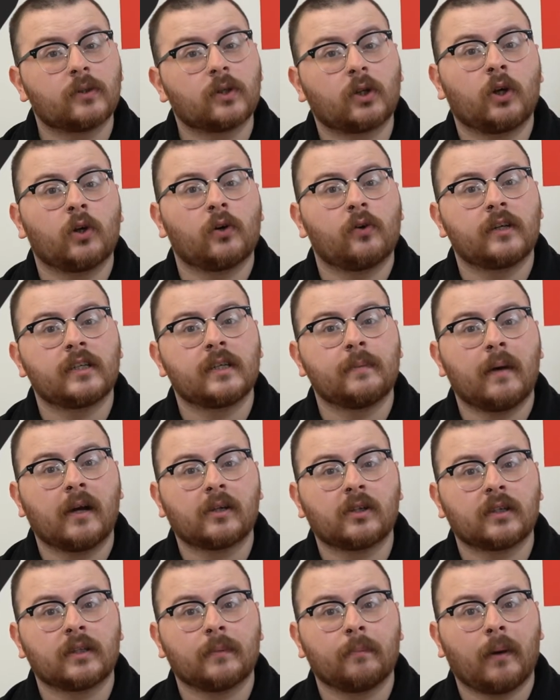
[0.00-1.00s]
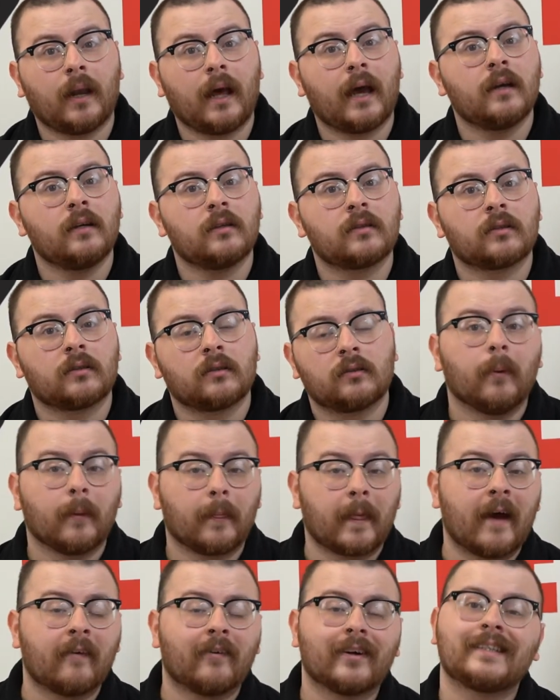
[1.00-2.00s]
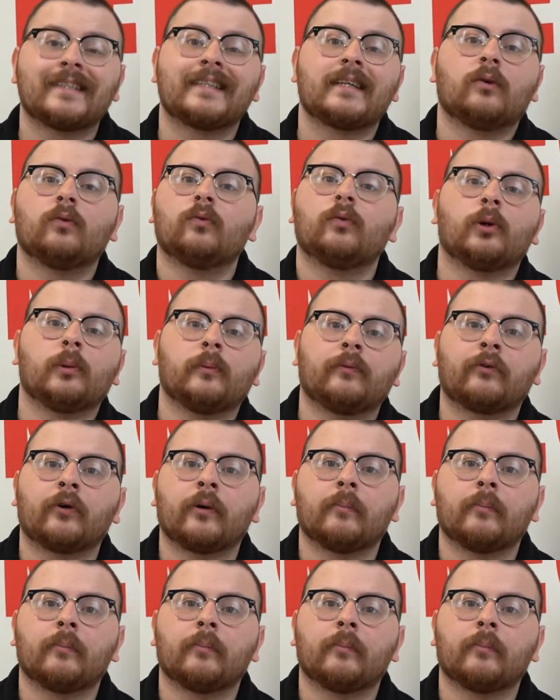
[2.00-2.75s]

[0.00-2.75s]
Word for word: security measures in place, but there is still room for